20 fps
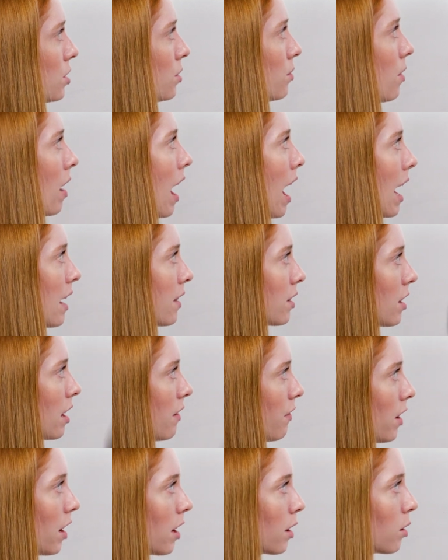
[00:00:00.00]
to either
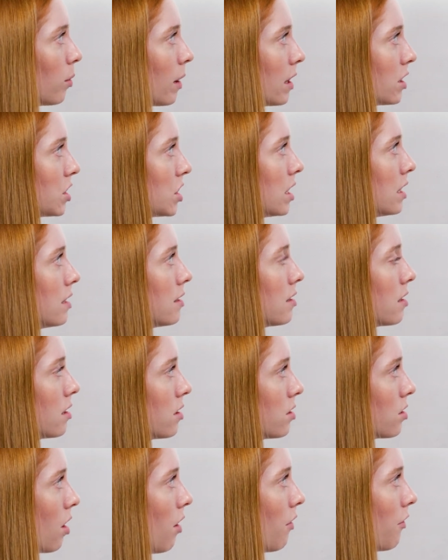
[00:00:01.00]
of our equations to
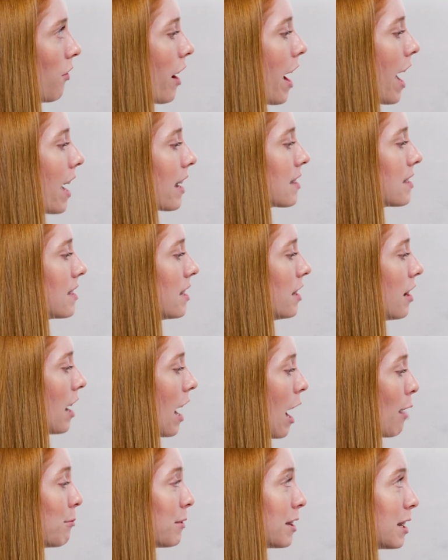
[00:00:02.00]
solve for x, and
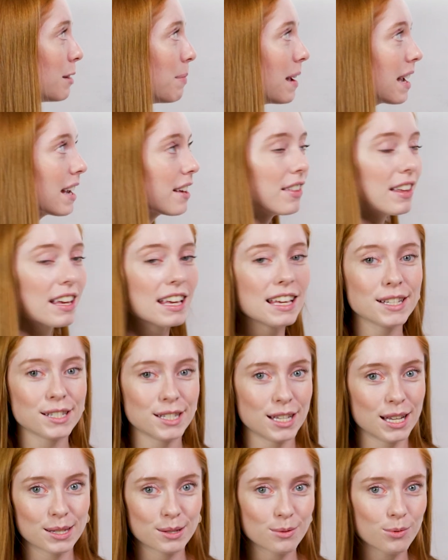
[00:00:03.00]
I'm gonna pick the
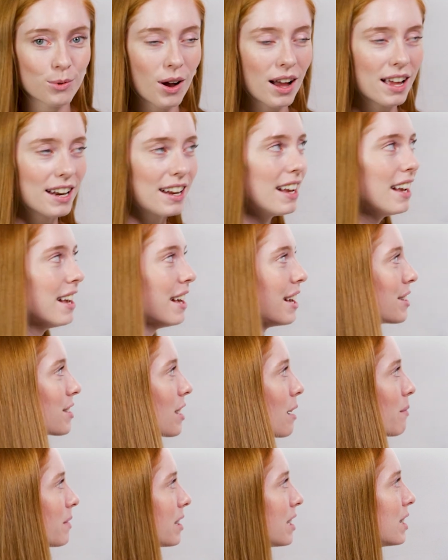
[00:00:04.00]
easiest one,
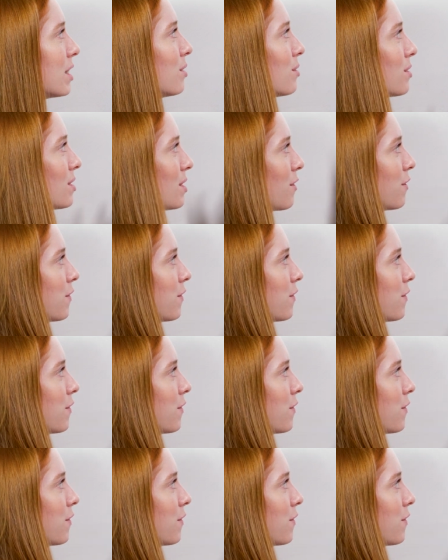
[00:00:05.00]
so I'm gonna use the